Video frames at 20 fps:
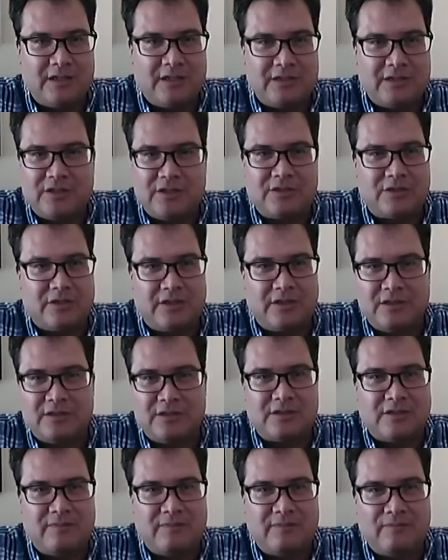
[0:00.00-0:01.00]
And it, it's a
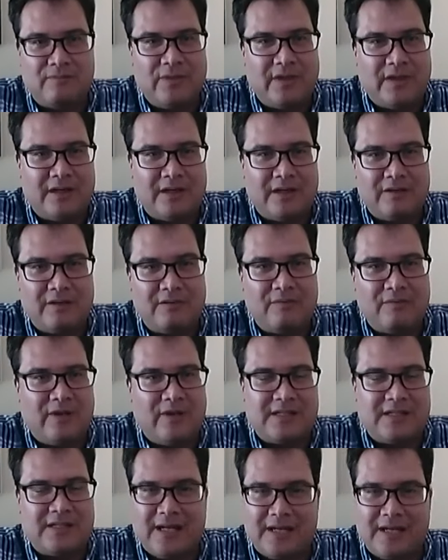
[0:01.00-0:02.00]
it's a a
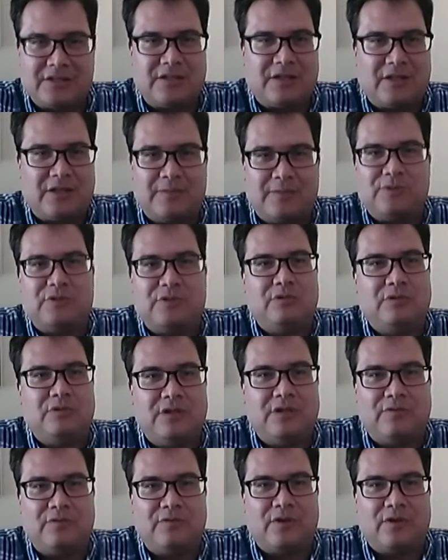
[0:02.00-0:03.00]
fantastic
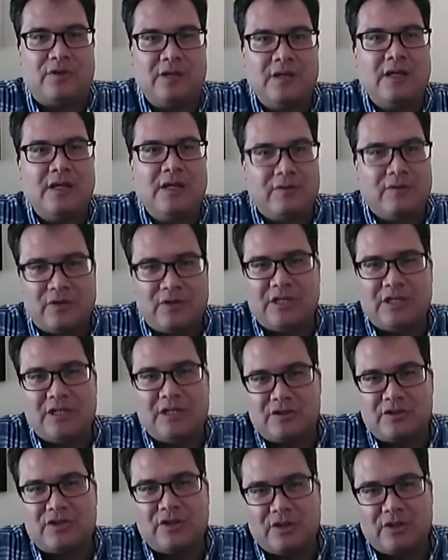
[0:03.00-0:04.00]
opportunity for for
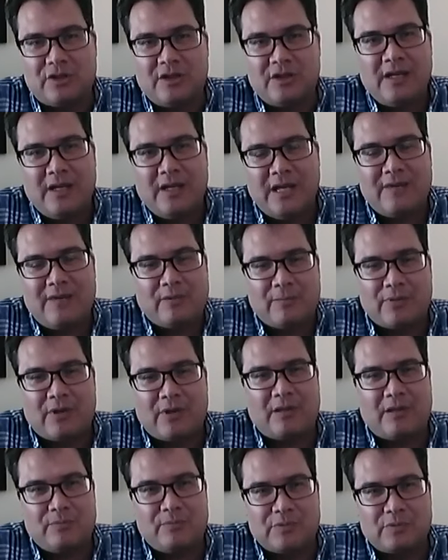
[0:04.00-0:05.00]
kids that are having
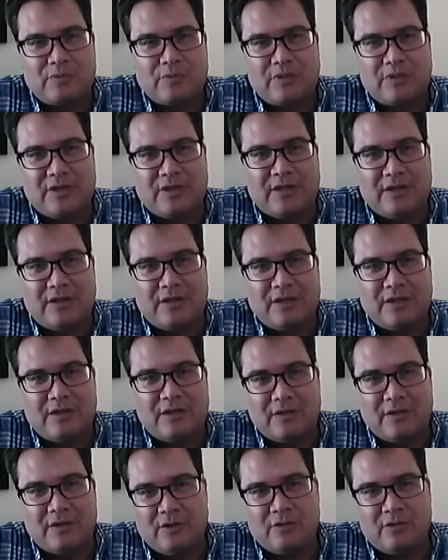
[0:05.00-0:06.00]
problems with uh,
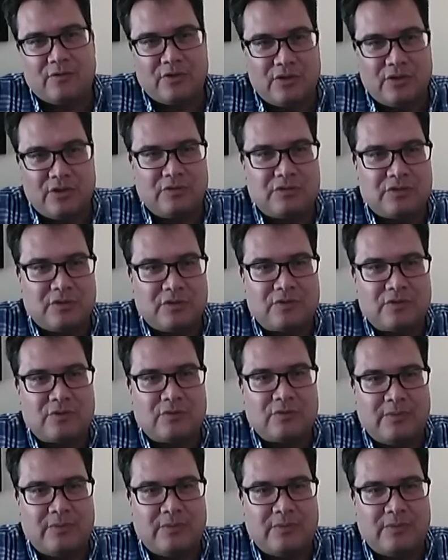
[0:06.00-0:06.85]
uh, overuse of screen